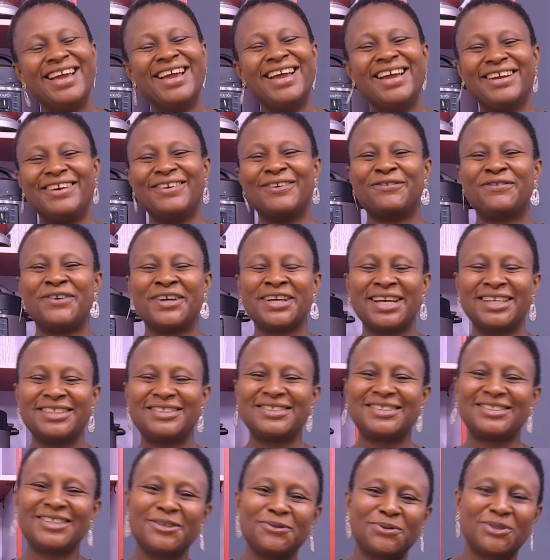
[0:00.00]
Don't forget to
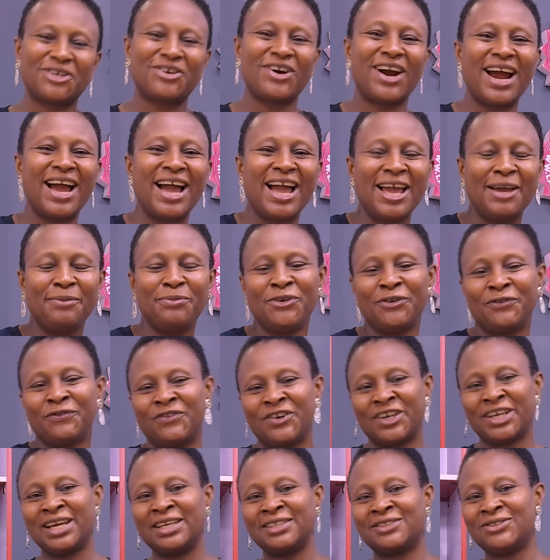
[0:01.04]
subscribe. Don't
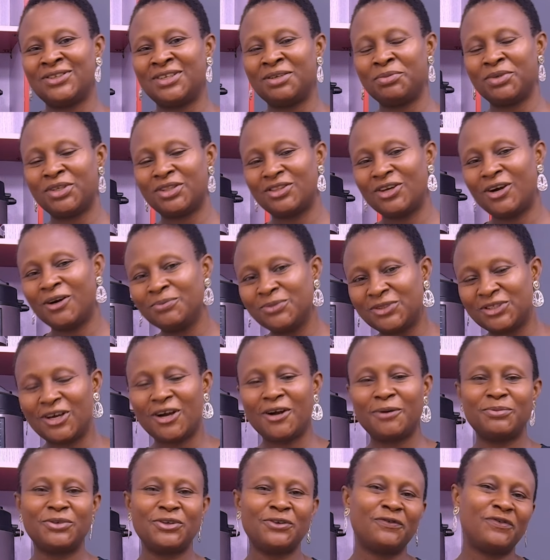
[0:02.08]
forget to give me a thumbs
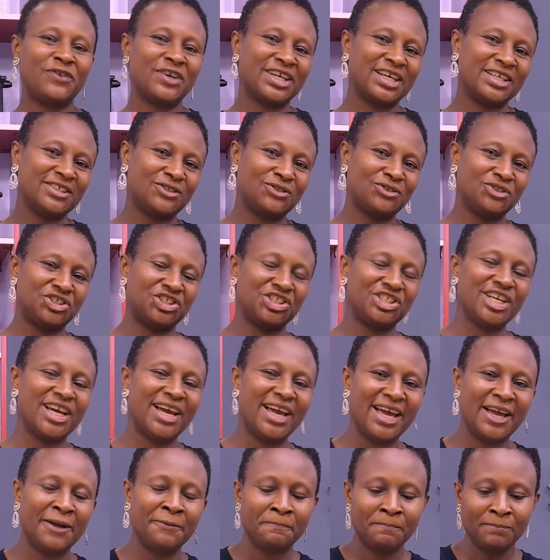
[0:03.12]
up. Don't forget to
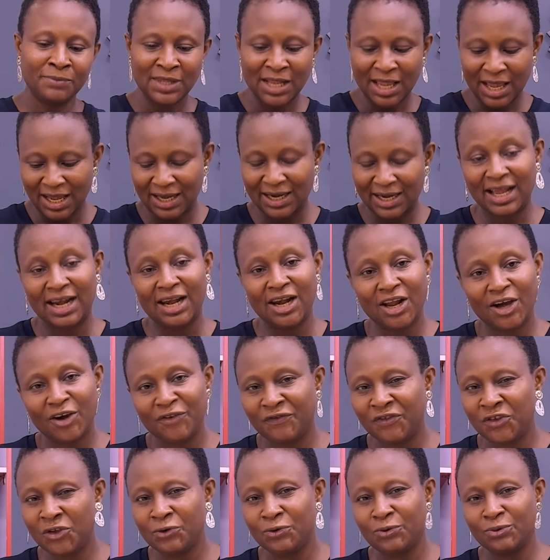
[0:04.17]
share. And I
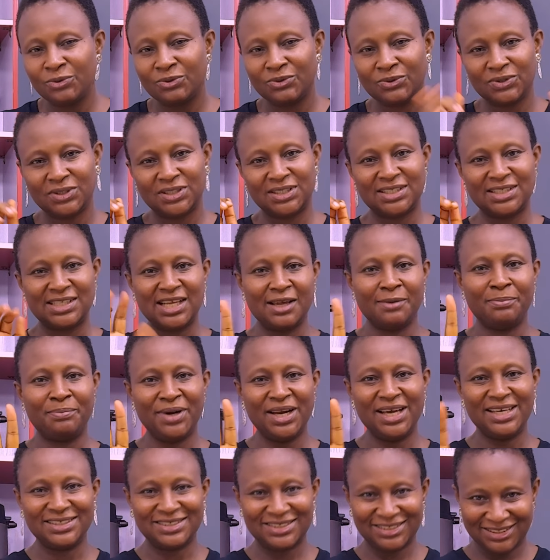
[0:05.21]
love you. Stay
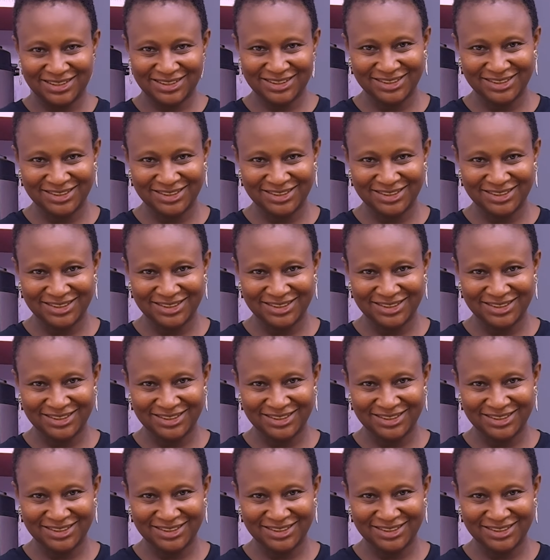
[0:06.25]
blessed.